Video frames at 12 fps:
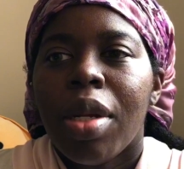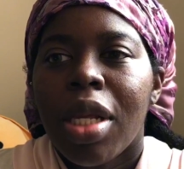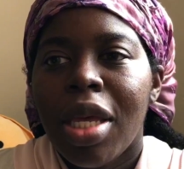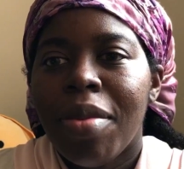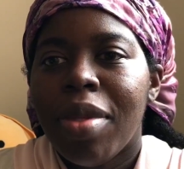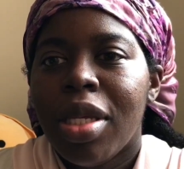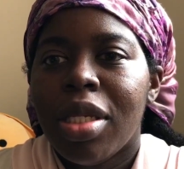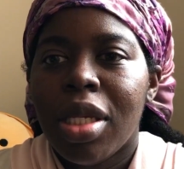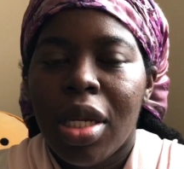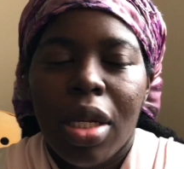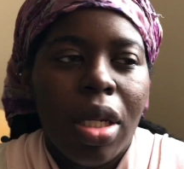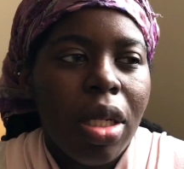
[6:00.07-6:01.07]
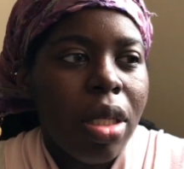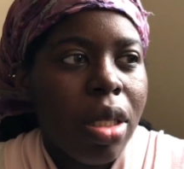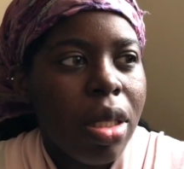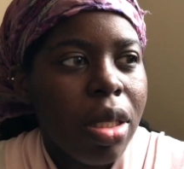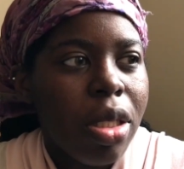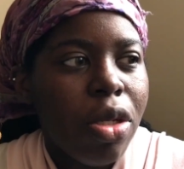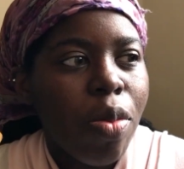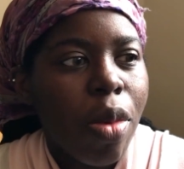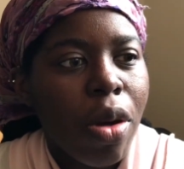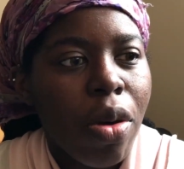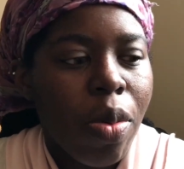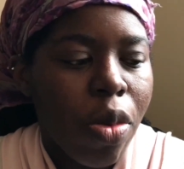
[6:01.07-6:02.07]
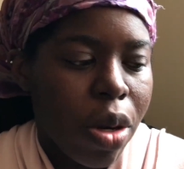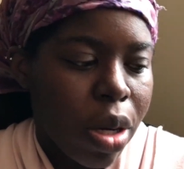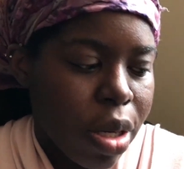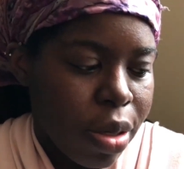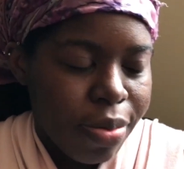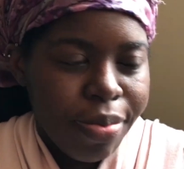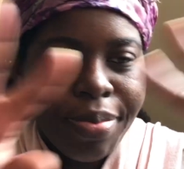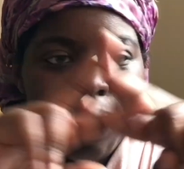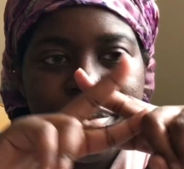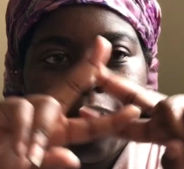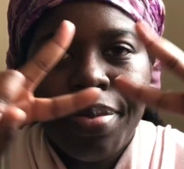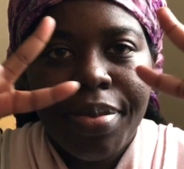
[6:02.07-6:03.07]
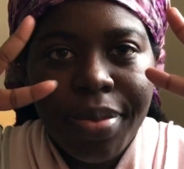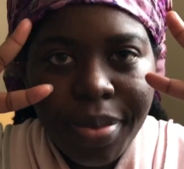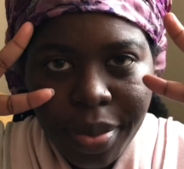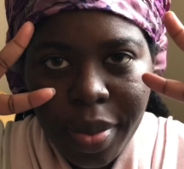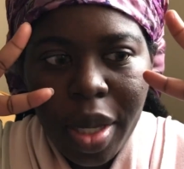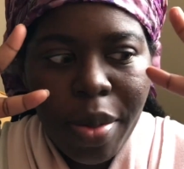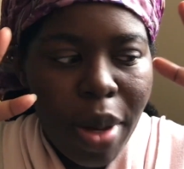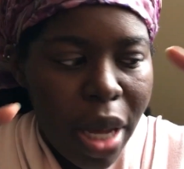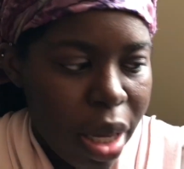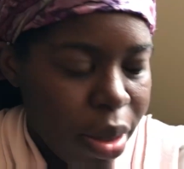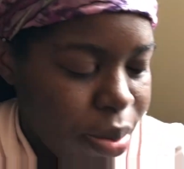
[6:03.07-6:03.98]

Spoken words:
keep these in and do my homework. Bye.